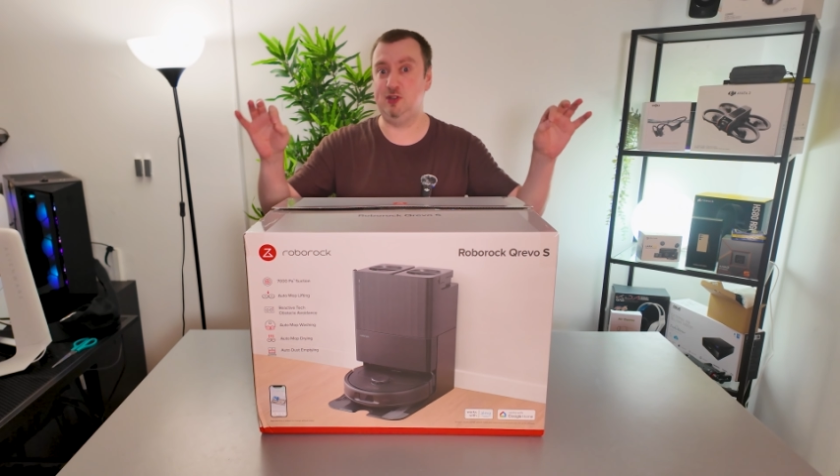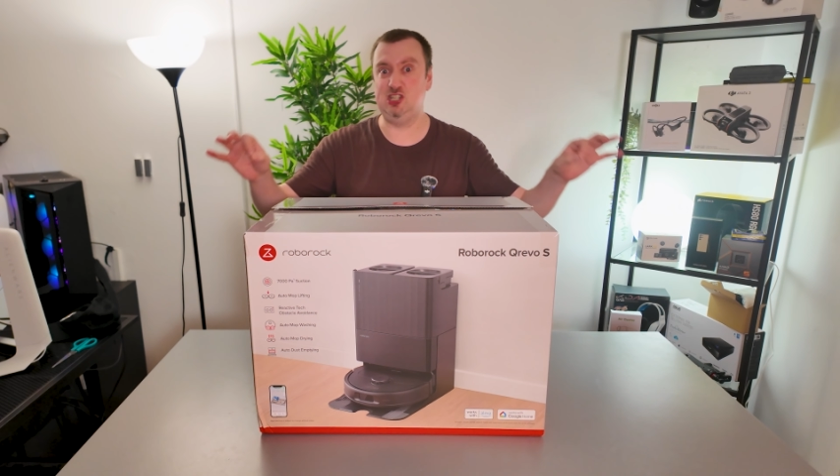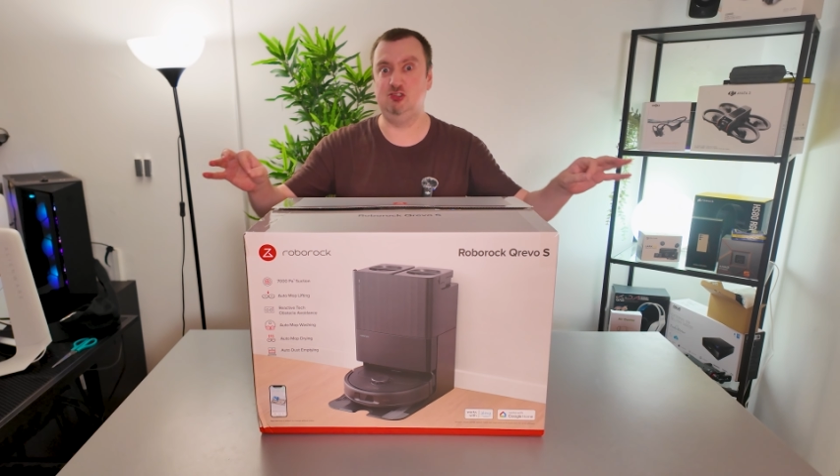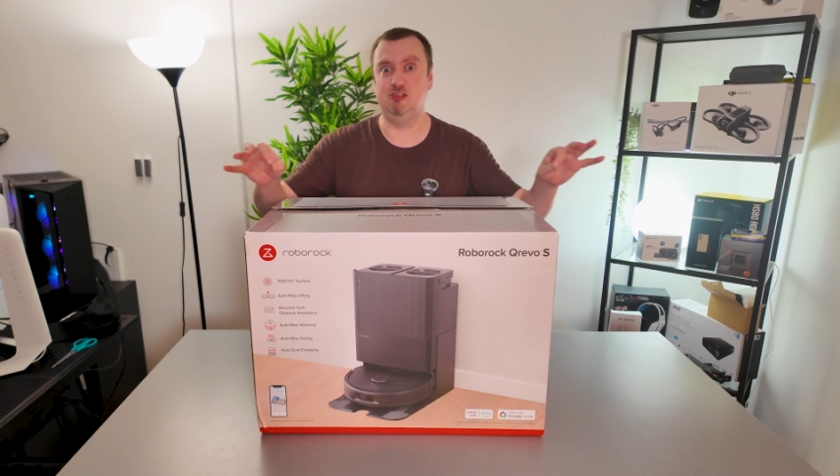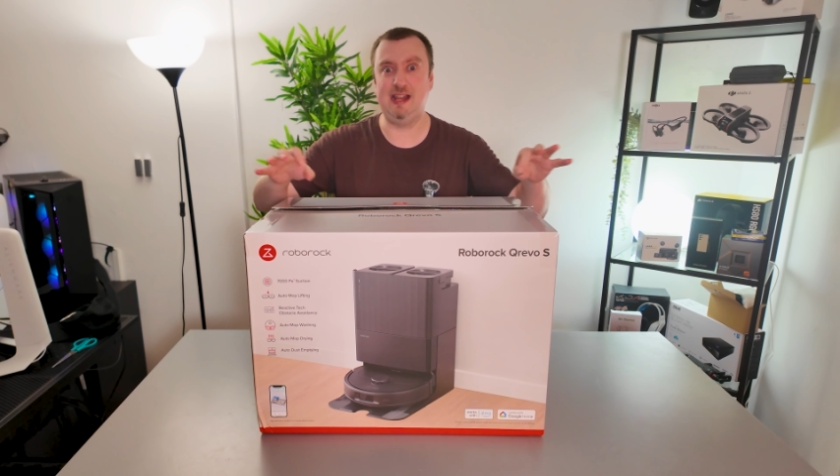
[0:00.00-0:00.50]

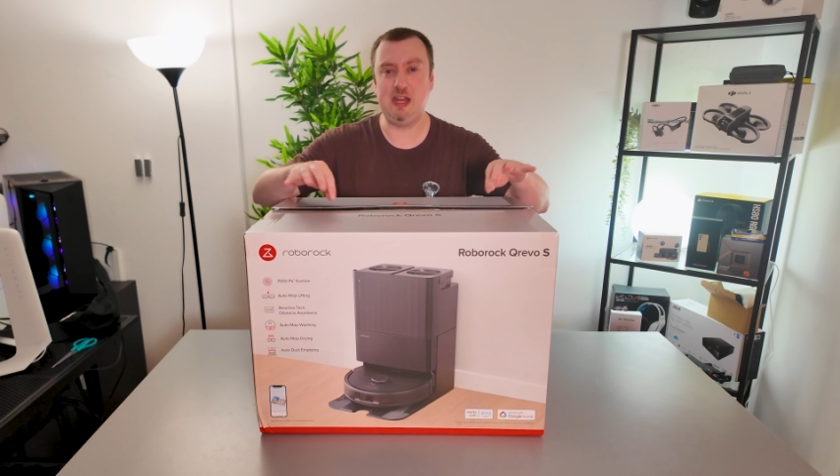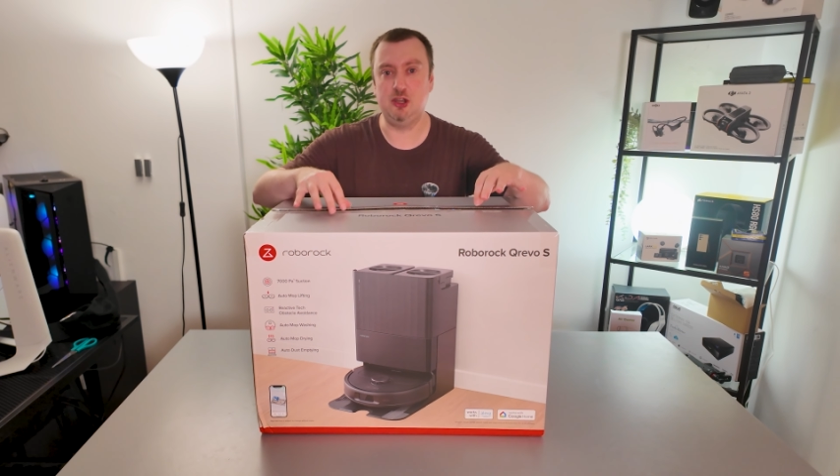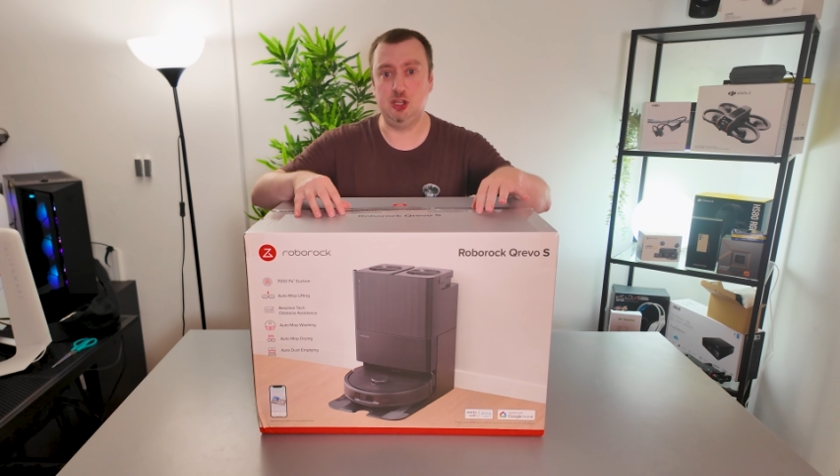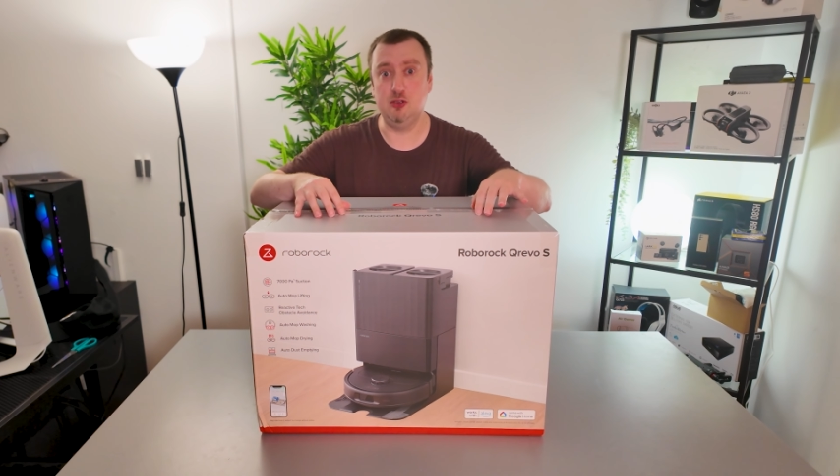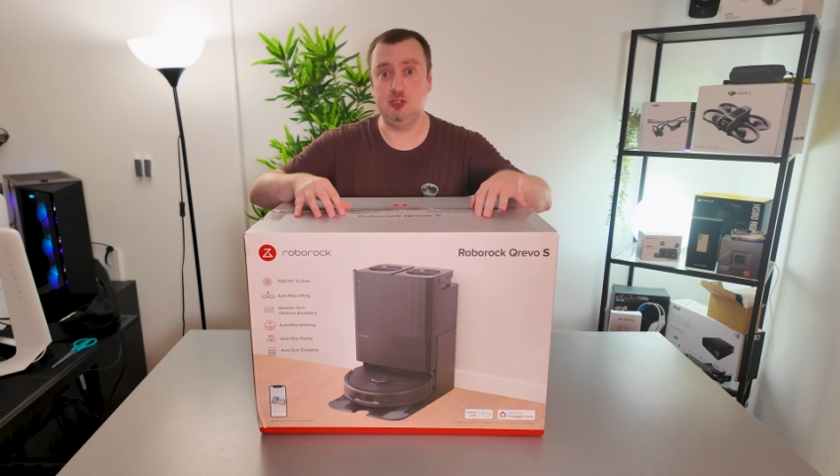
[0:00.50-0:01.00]
which is
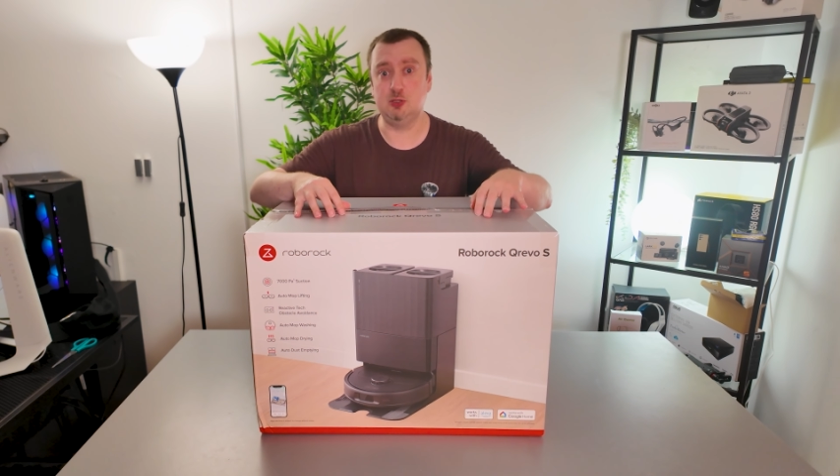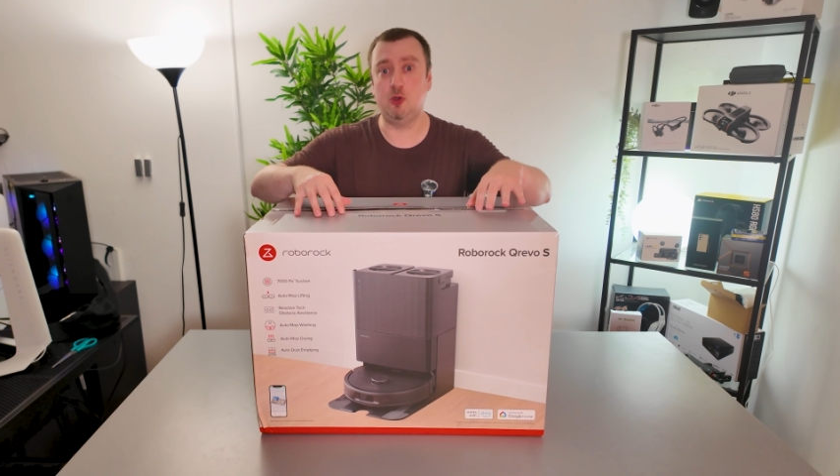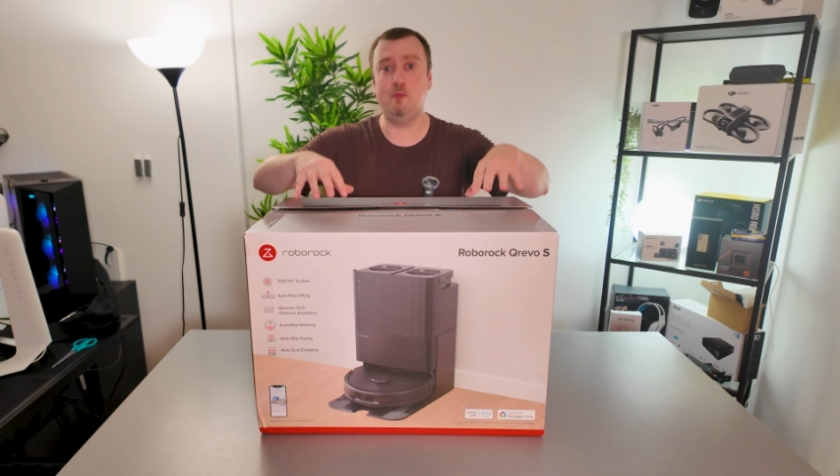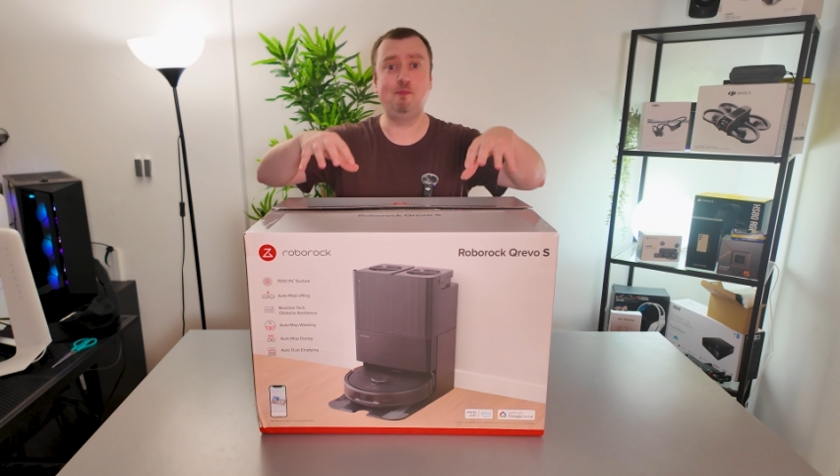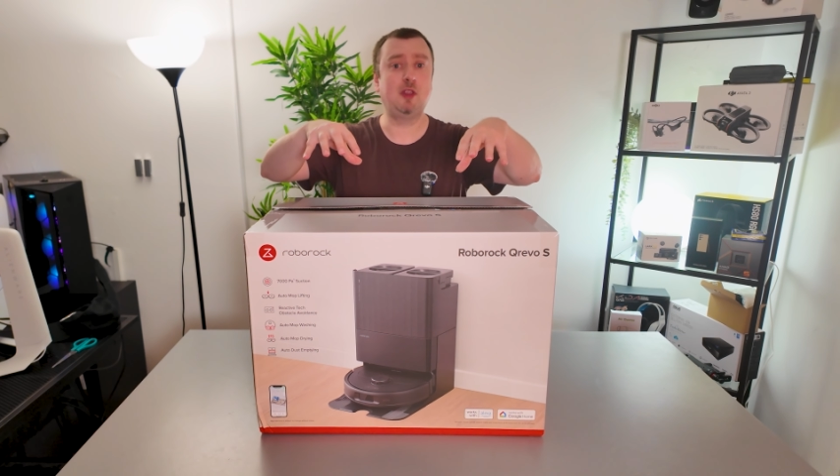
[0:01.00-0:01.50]
really
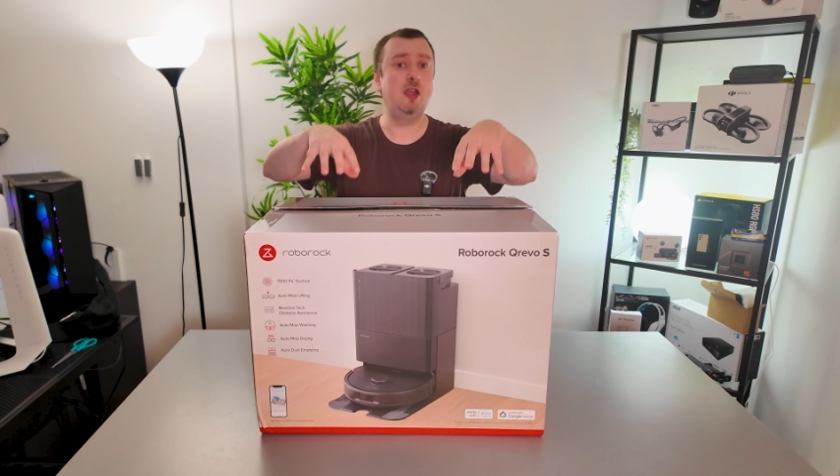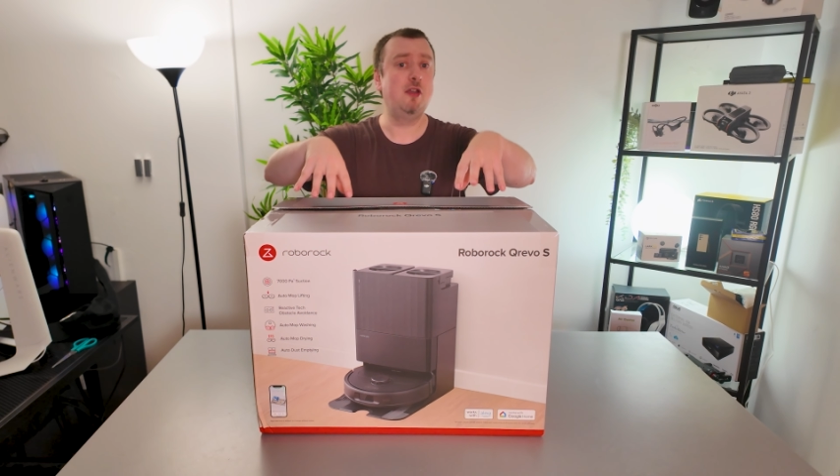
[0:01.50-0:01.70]
unusual